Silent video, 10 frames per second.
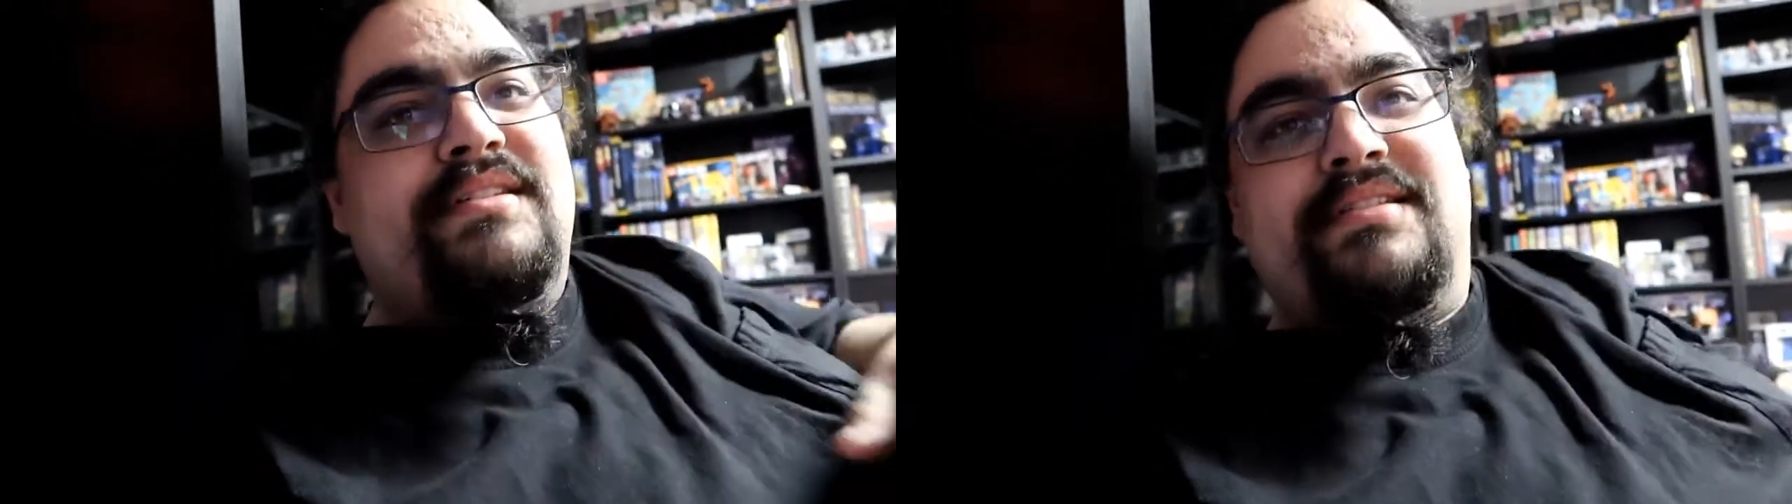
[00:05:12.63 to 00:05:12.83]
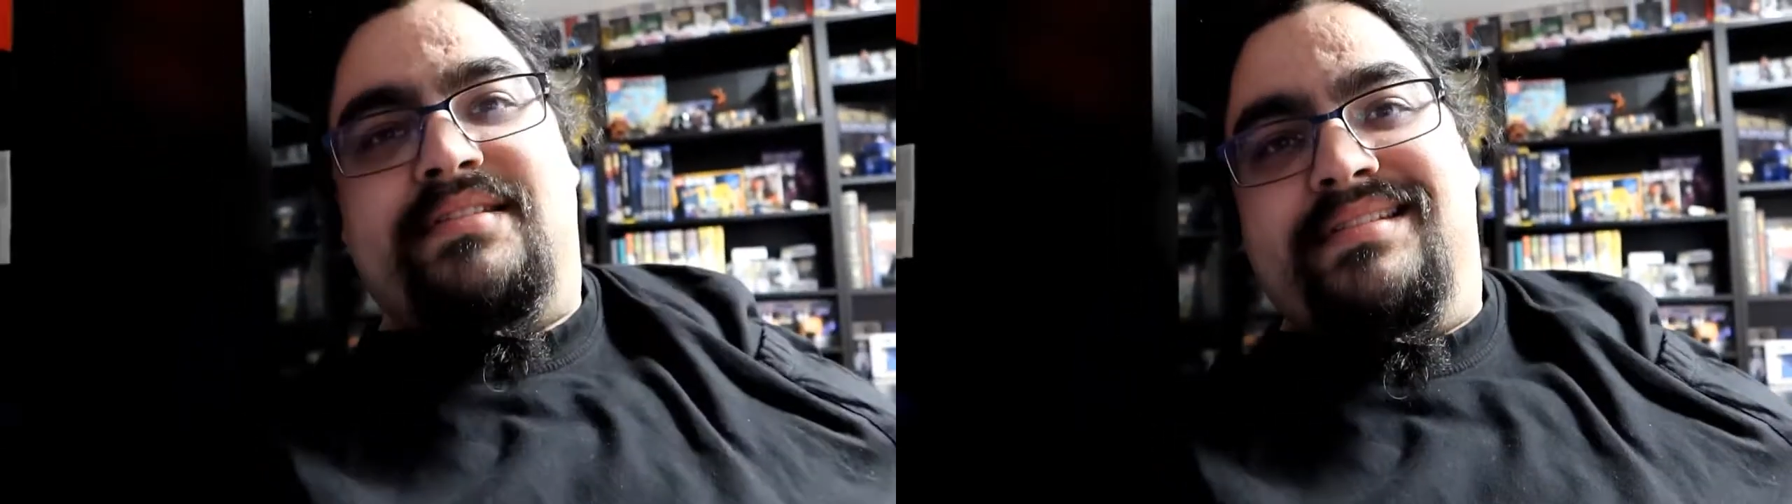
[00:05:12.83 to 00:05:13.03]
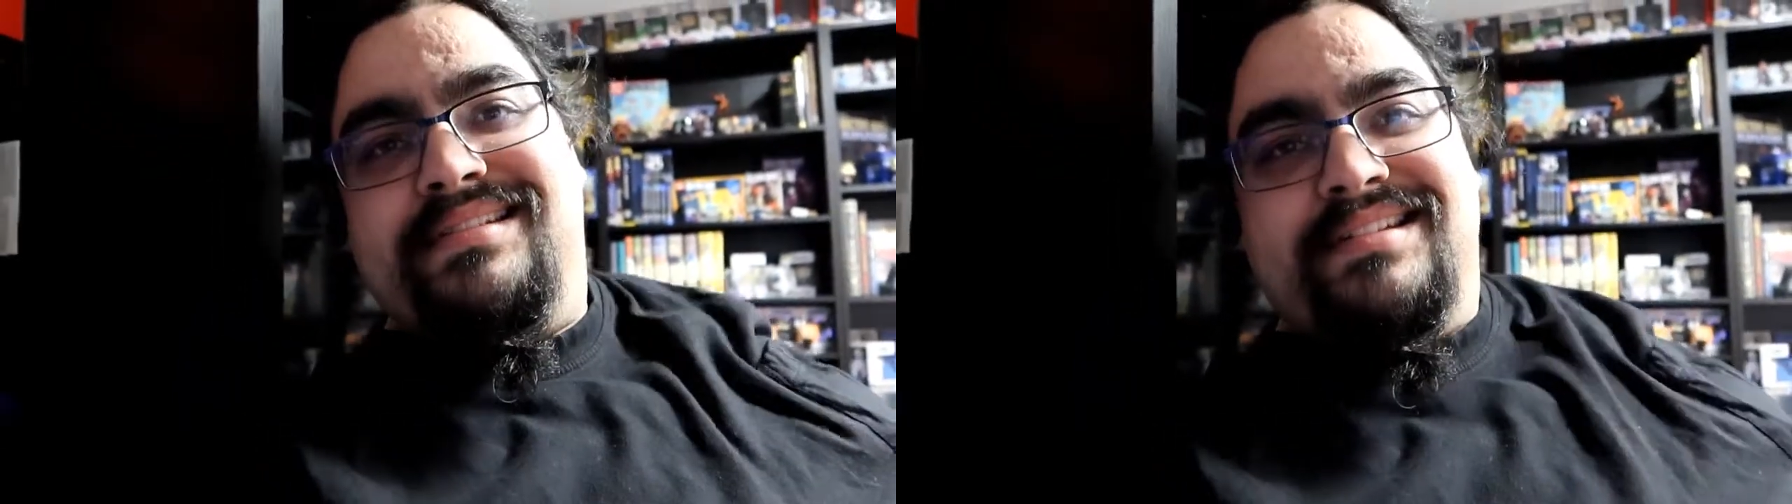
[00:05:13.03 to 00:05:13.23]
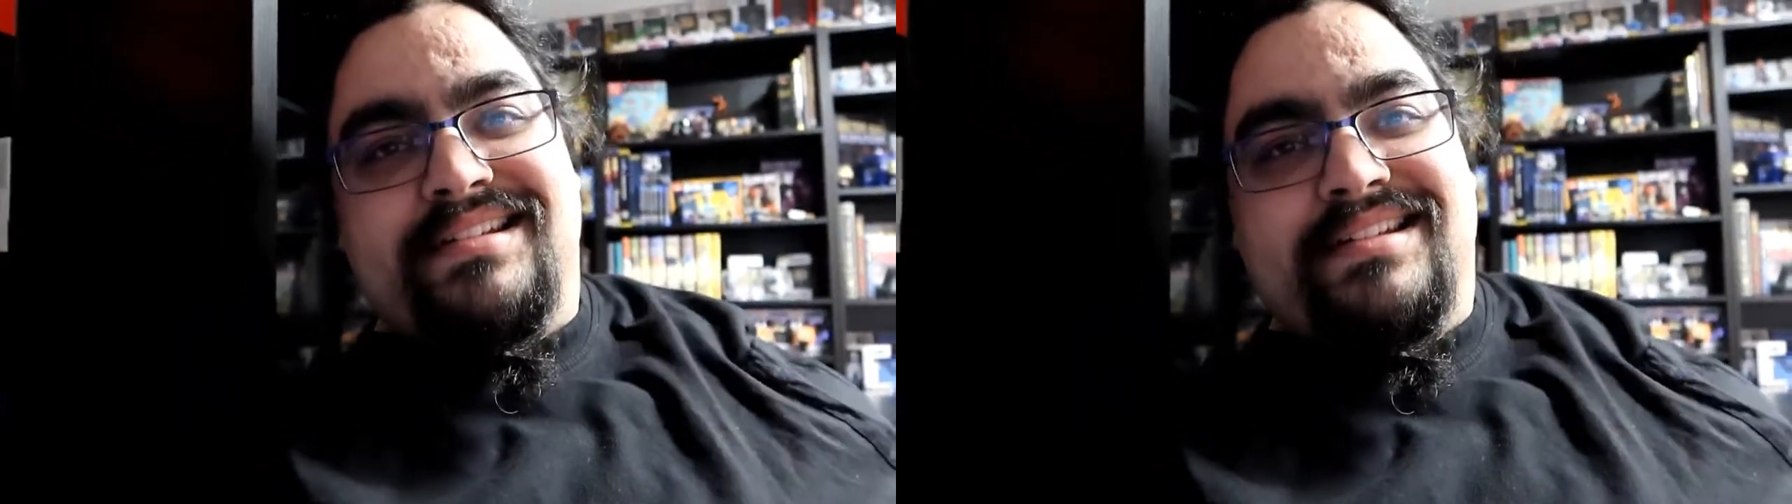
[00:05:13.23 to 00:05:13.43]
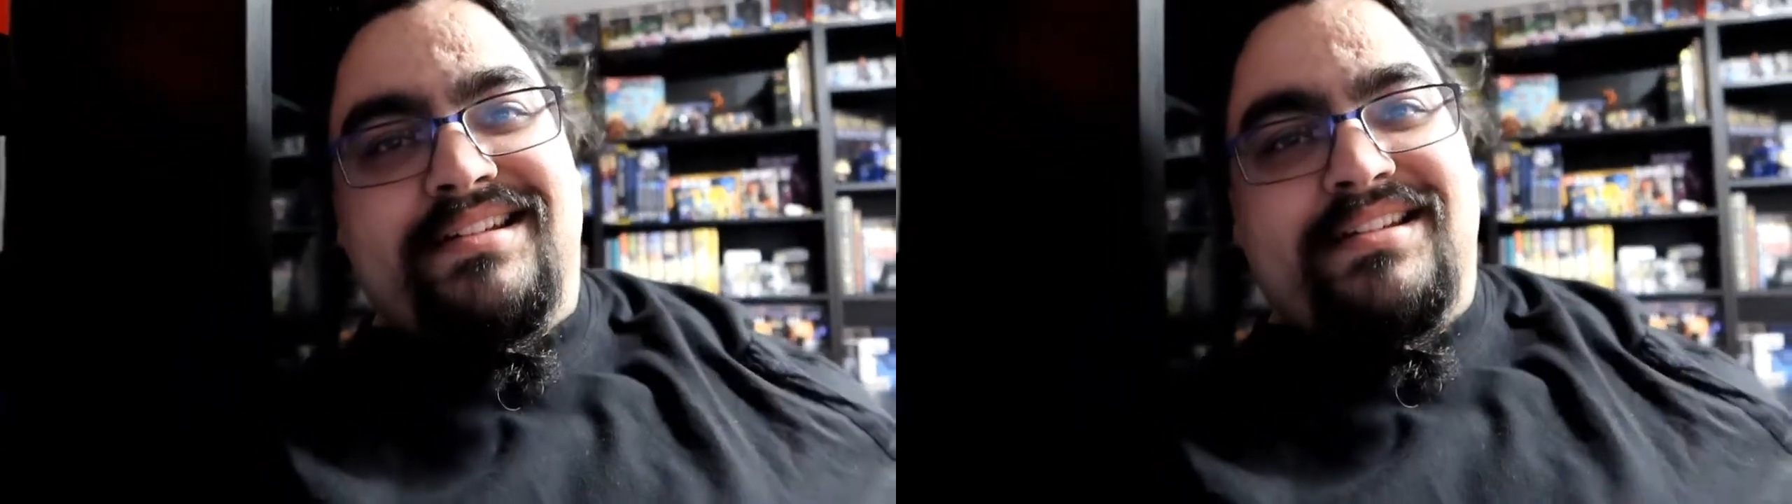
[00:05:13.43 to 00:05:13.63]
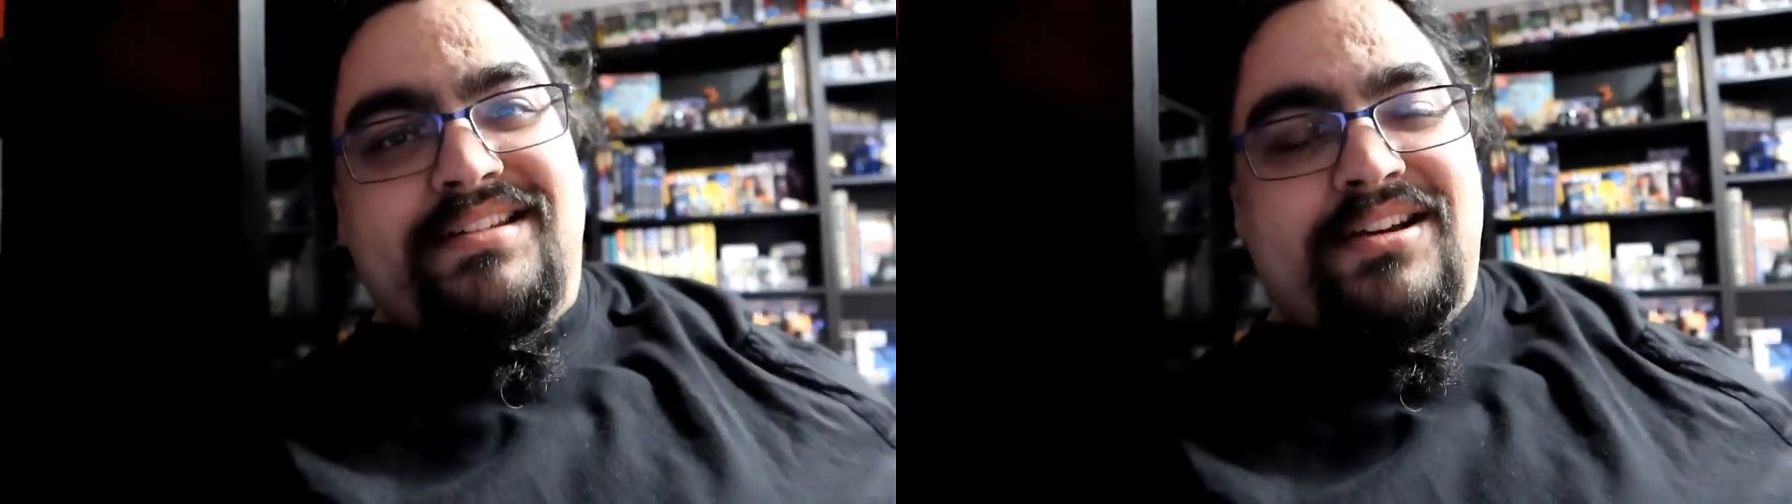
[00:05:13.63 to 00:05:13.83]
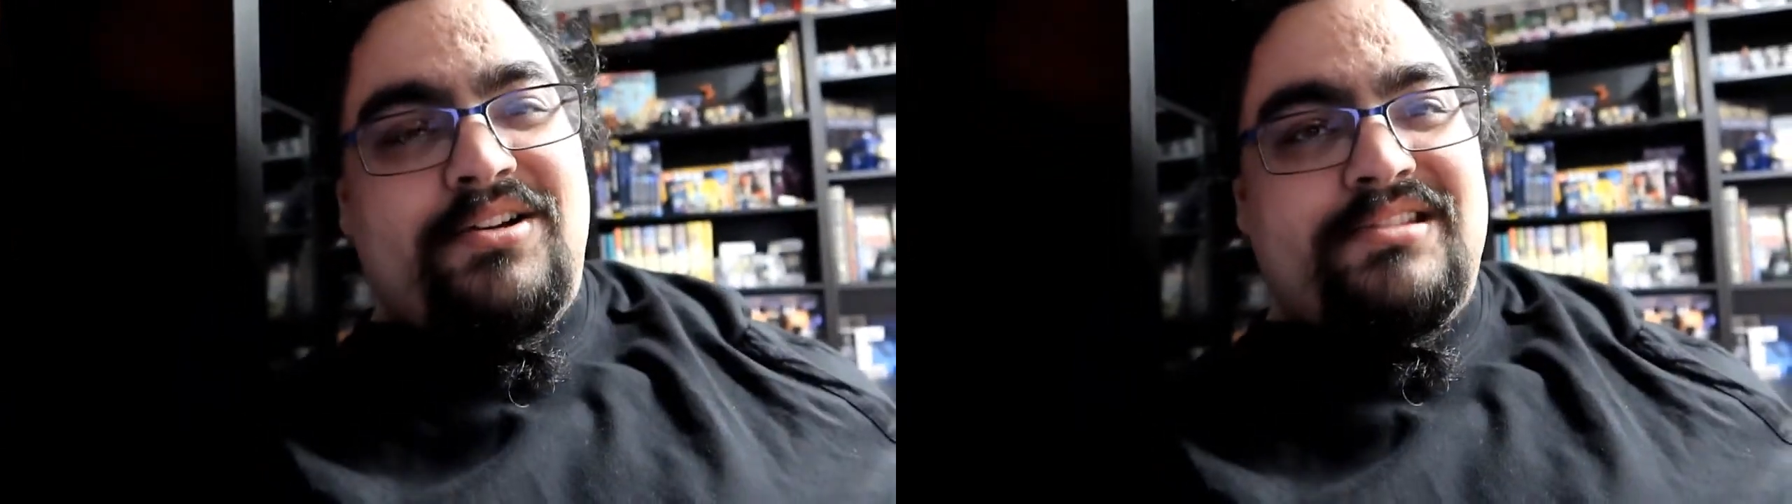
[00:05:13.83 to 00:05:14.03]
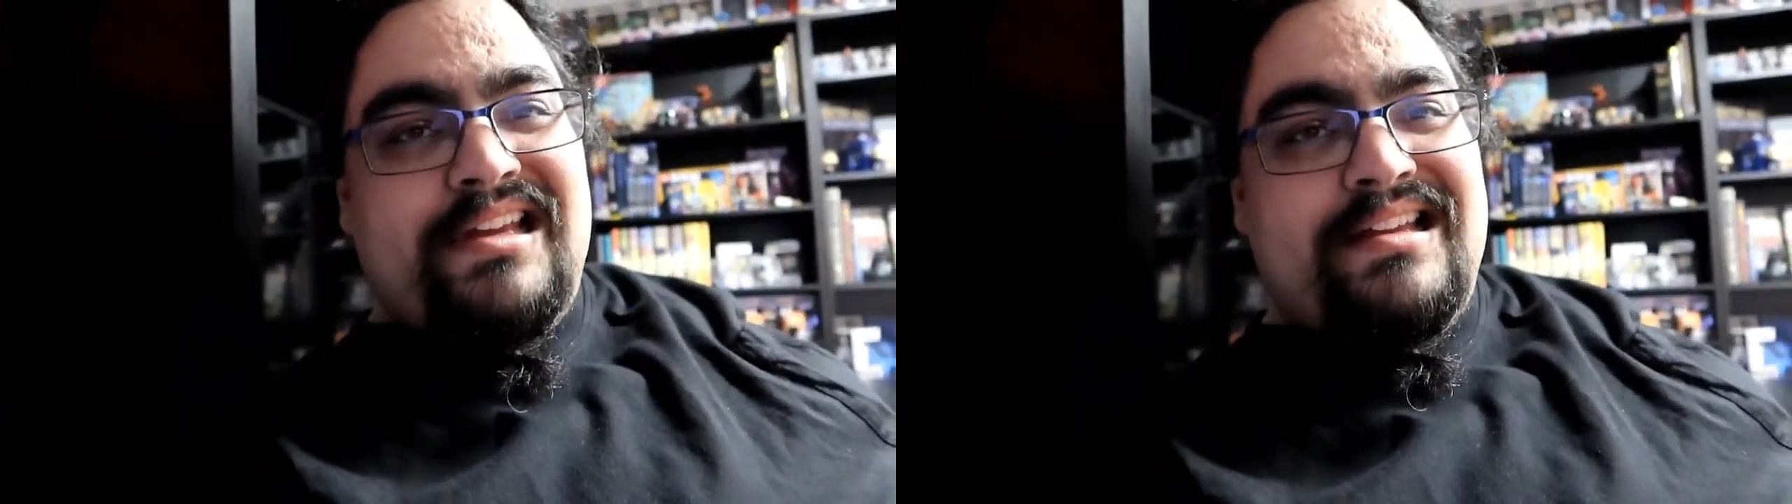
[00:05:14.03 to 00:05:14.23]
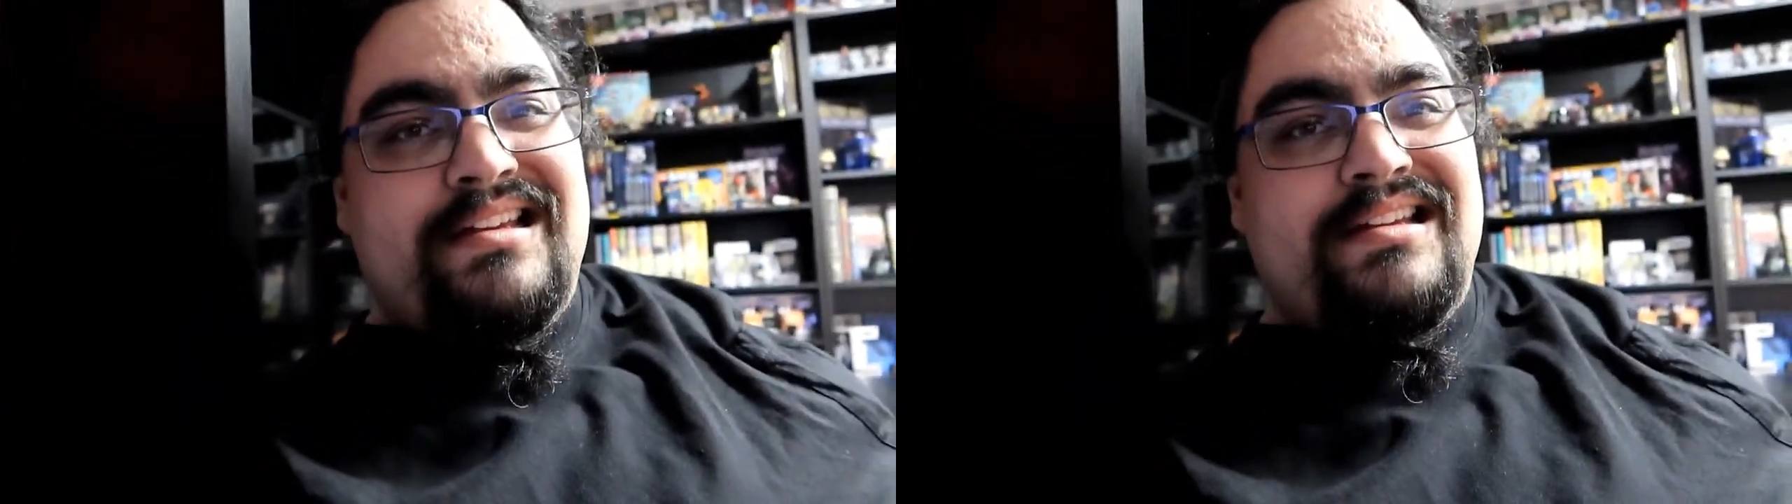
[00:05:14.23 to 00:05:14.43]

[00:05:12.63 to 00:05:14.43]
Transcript: the the goatee.